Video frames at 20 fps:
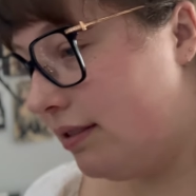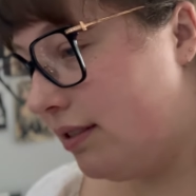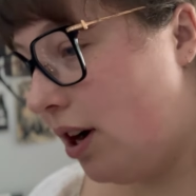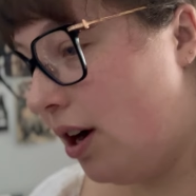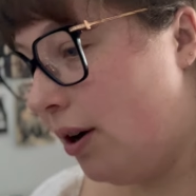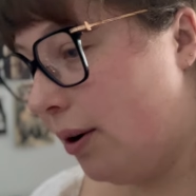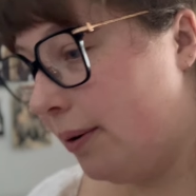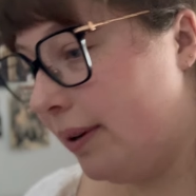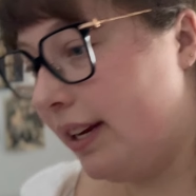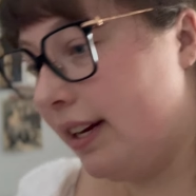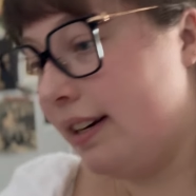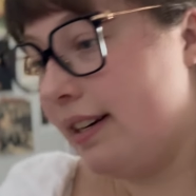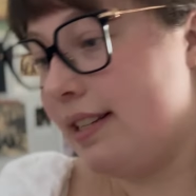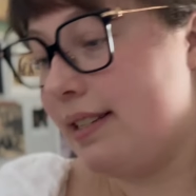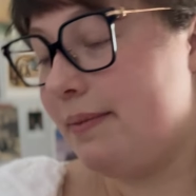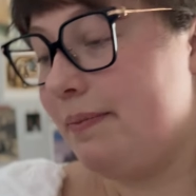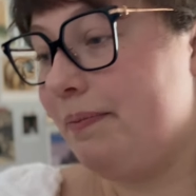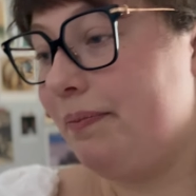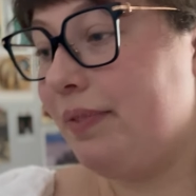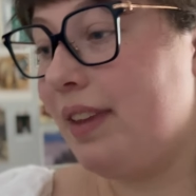Oh, here it
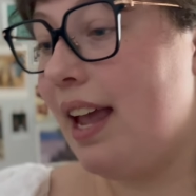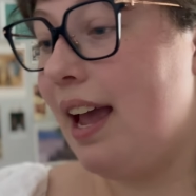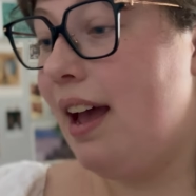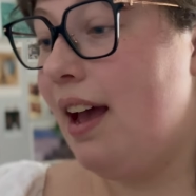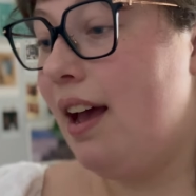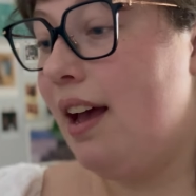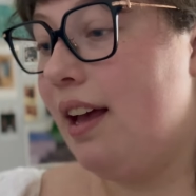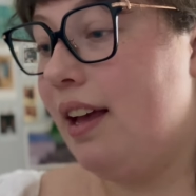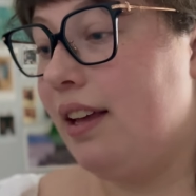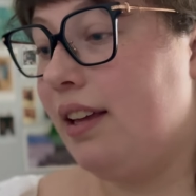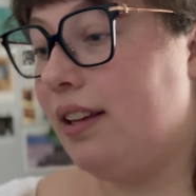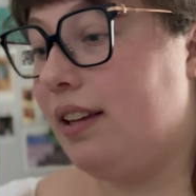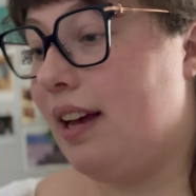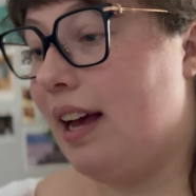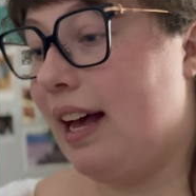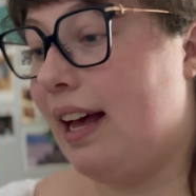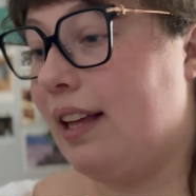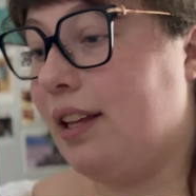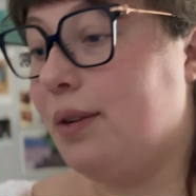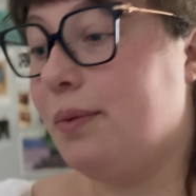is.
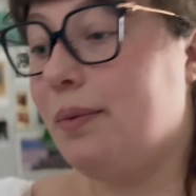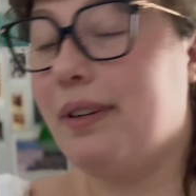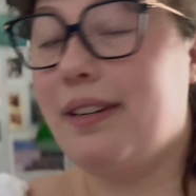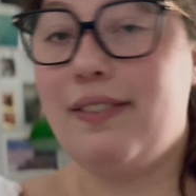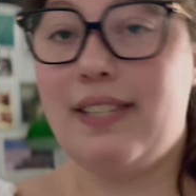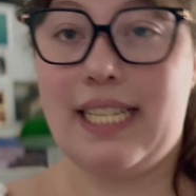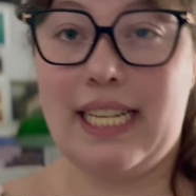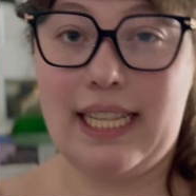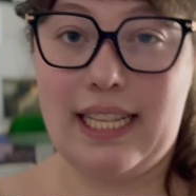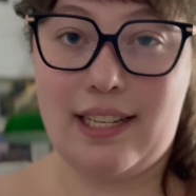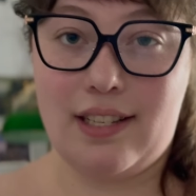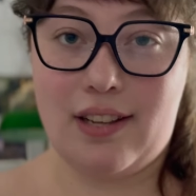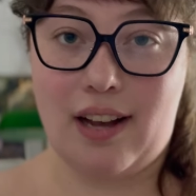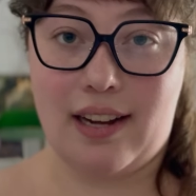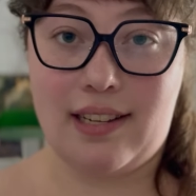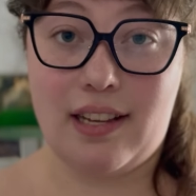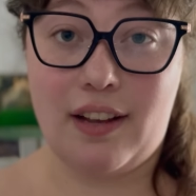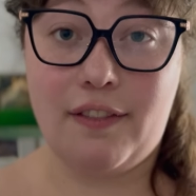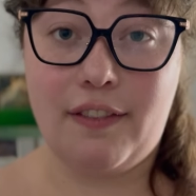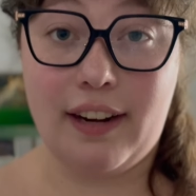You would have seen these
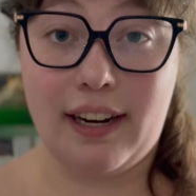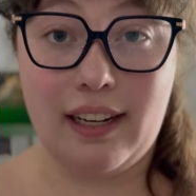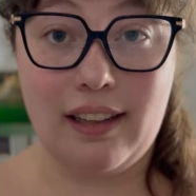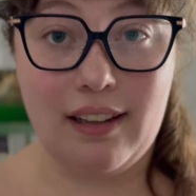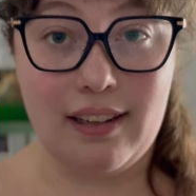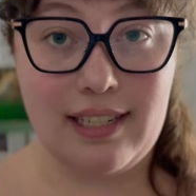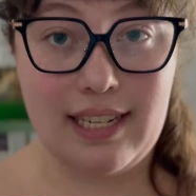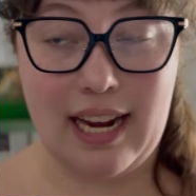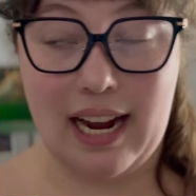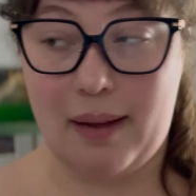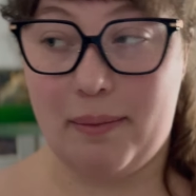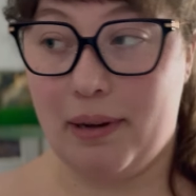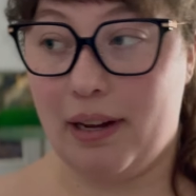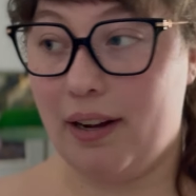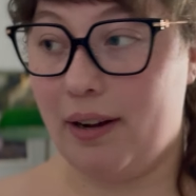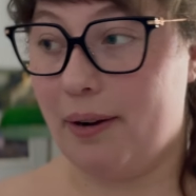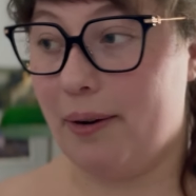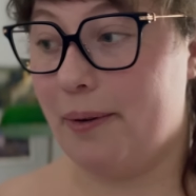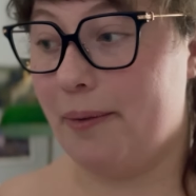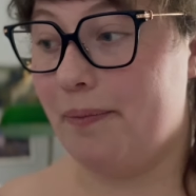socks a very long time
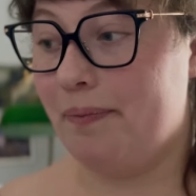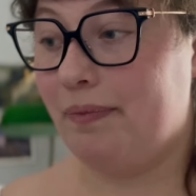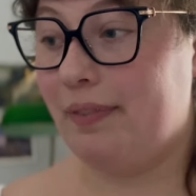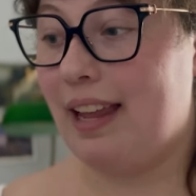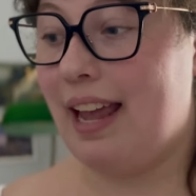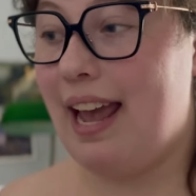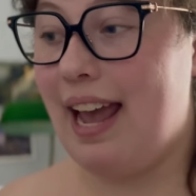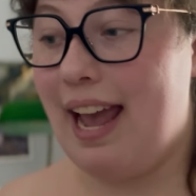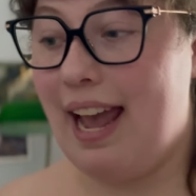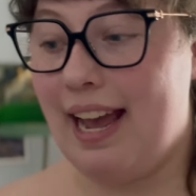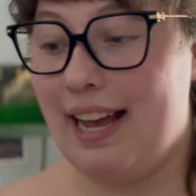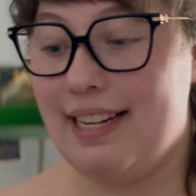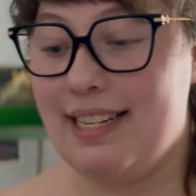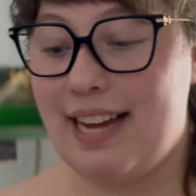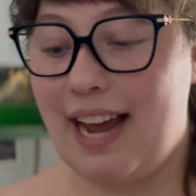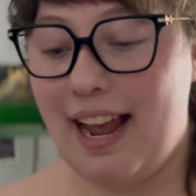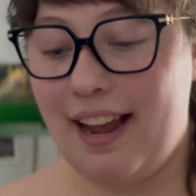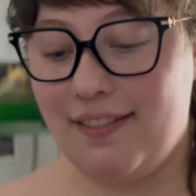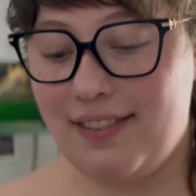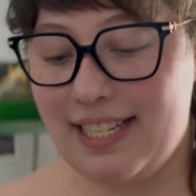ago, and
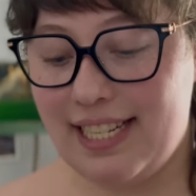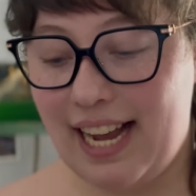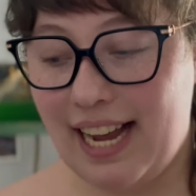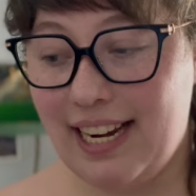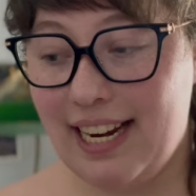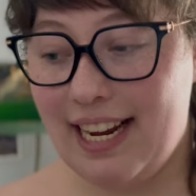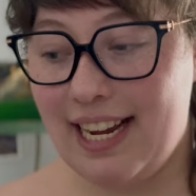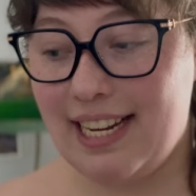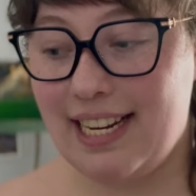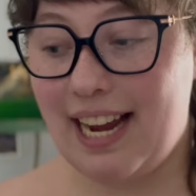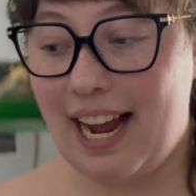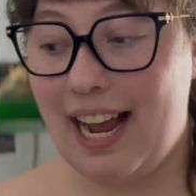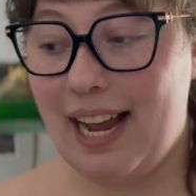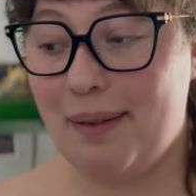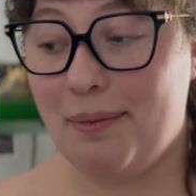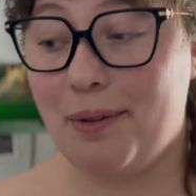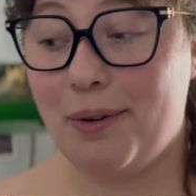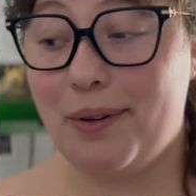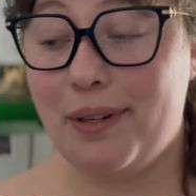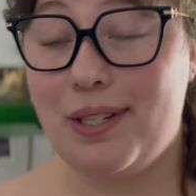I have decided
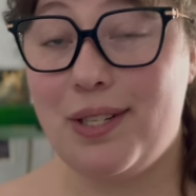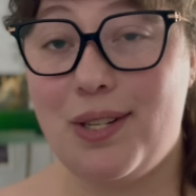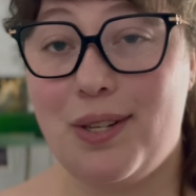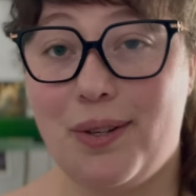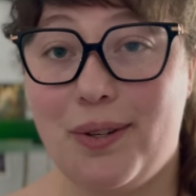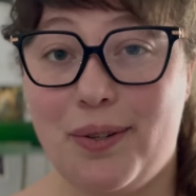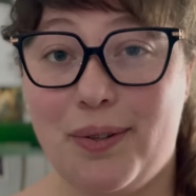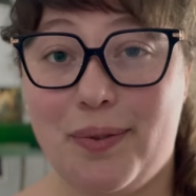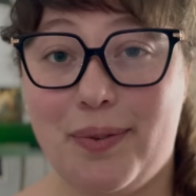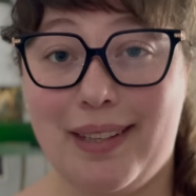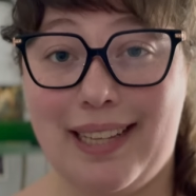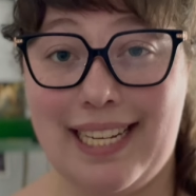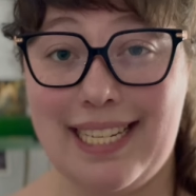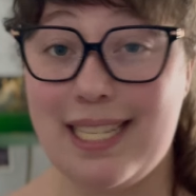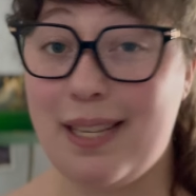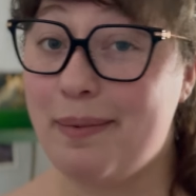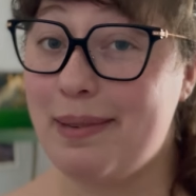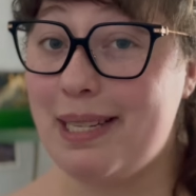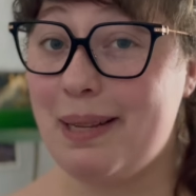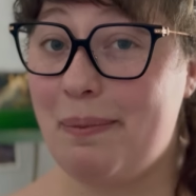I'm going to release
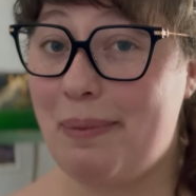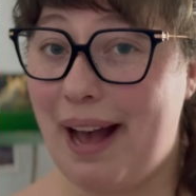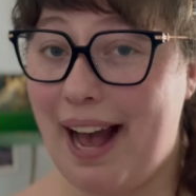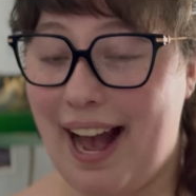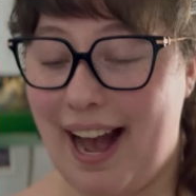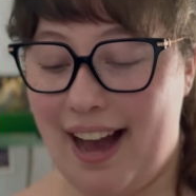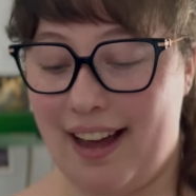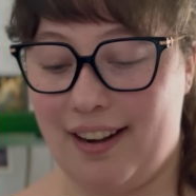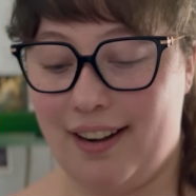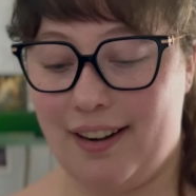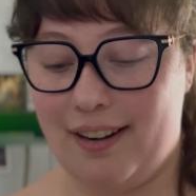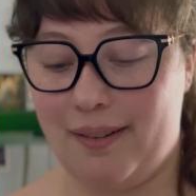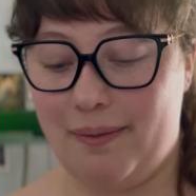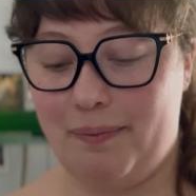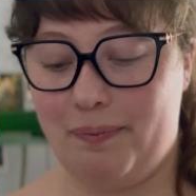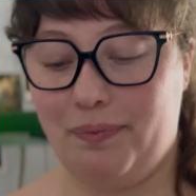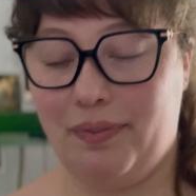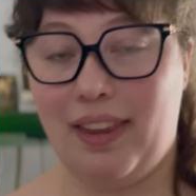them as a pattern.